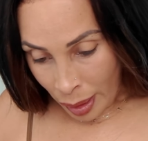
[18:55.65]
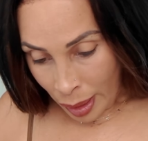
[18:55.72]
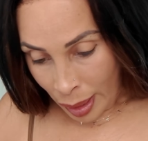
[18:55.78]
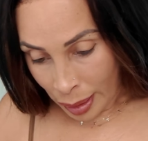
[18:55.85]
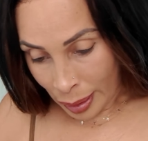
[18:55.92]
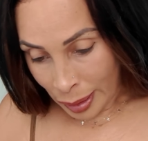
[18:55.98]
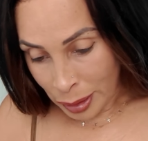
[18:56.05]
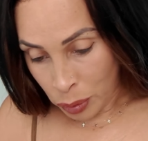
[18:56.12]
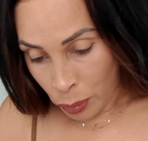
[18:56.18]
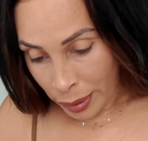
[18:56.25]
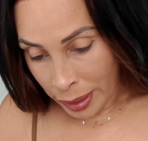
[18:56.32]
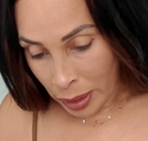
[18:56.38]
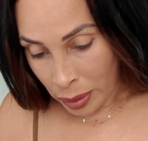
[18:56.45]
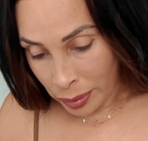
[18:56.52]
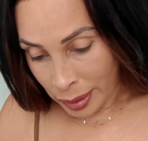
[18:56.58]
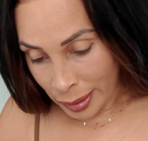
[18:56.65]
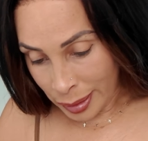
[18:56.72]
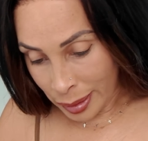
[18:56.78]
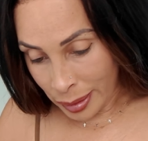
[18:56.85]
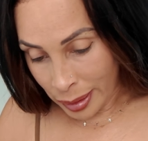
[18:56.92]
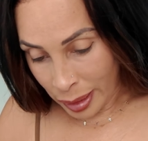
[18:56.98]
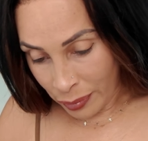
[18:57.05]
And I swear this
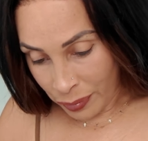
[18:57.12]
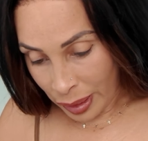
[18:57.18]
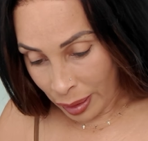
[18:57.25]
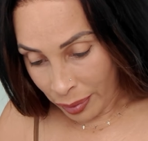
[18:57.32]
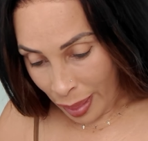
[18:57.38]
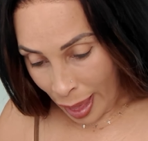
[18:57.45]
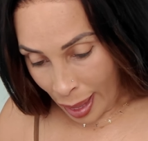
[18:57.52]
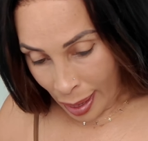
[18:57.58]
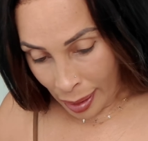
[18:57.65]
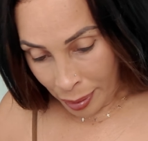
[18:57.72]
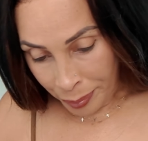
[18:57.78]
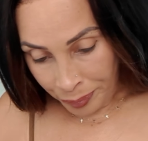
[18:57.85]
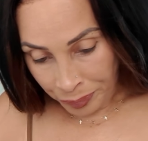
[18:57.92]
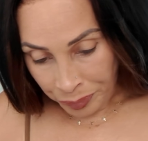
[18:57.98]
is giving that.